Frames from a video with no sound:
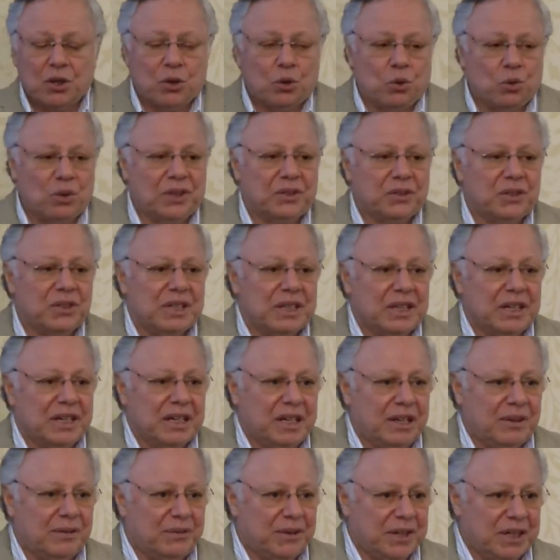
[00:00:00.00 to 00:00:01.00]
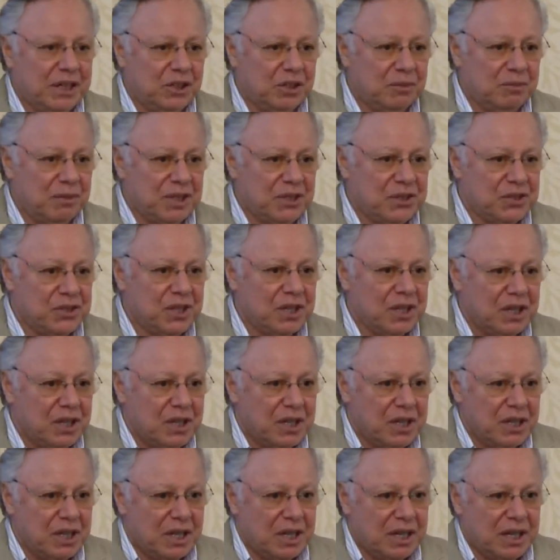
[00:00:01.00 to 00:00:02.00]
what real freedom is.
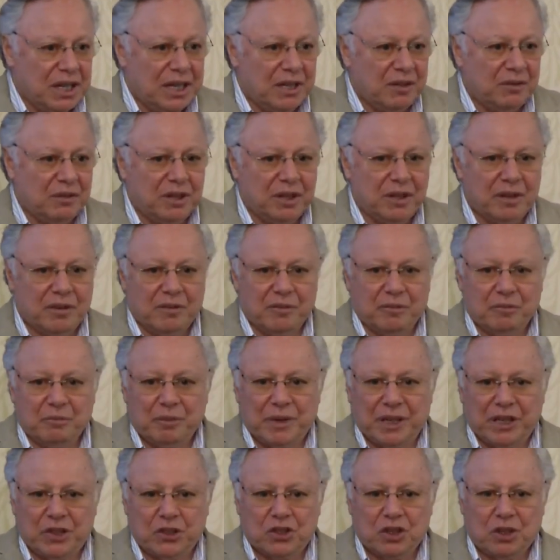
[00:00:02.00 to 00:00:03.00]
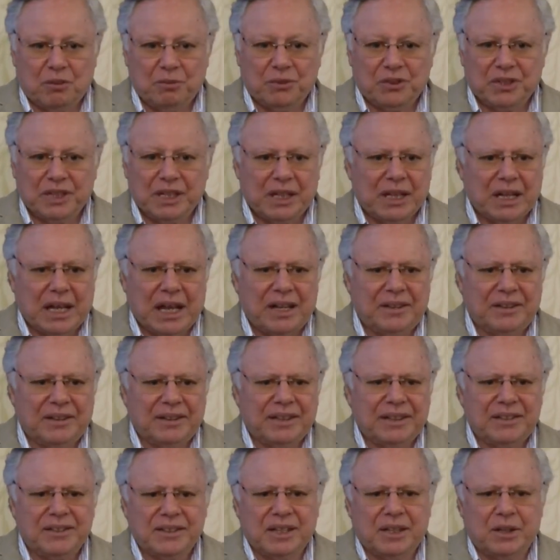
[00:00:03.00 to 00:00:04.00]
In BioGeometry, and
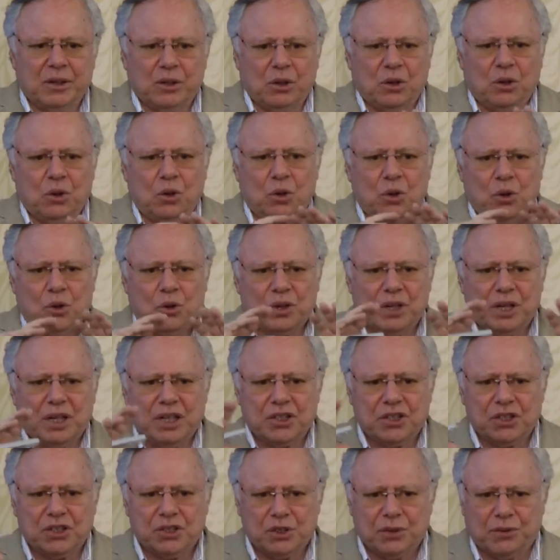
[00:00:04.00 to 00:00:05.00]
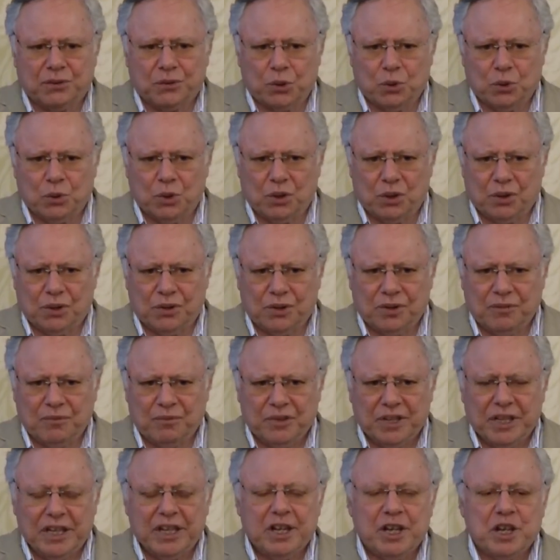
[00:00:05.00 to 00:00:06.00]
that's in all religions of the world.
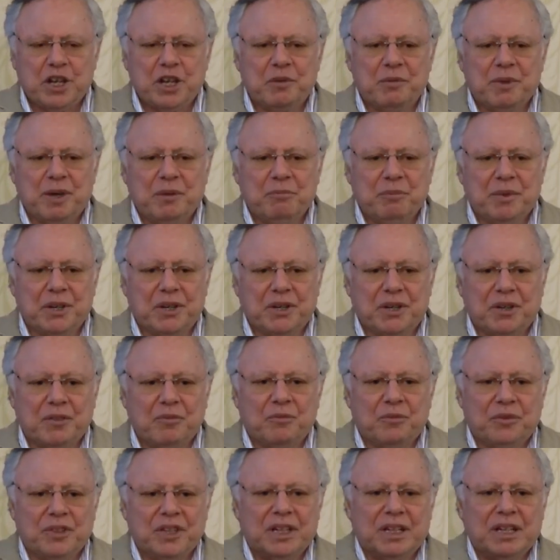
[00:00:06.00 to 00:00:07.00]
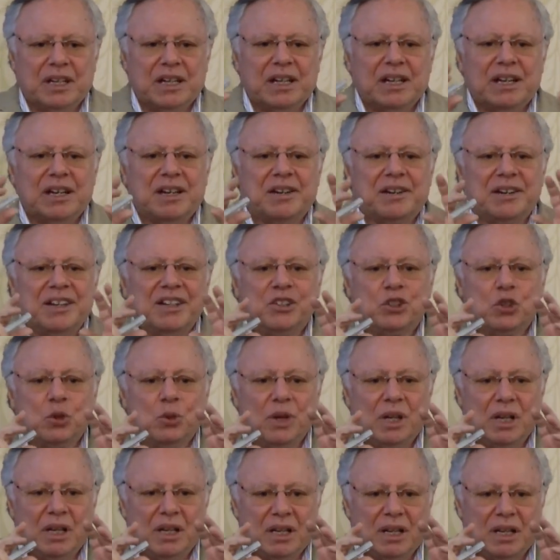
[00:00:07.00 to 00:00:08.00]
Remember, a
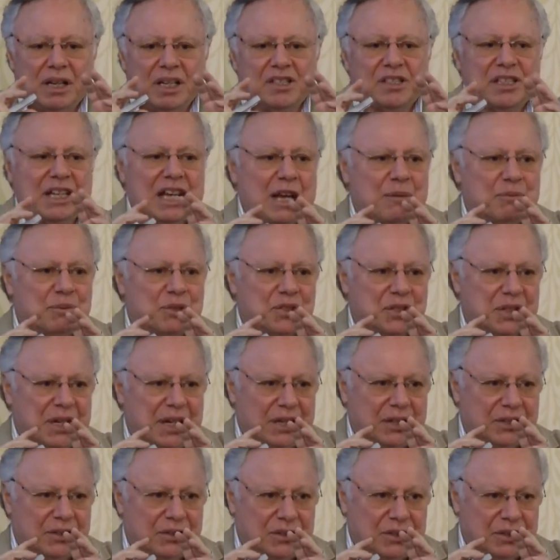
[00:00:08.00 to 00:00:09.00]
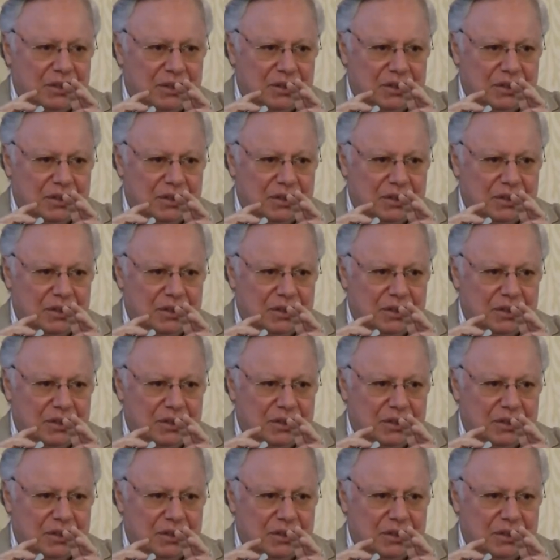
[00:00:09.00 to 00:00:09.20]
ritual is abstract.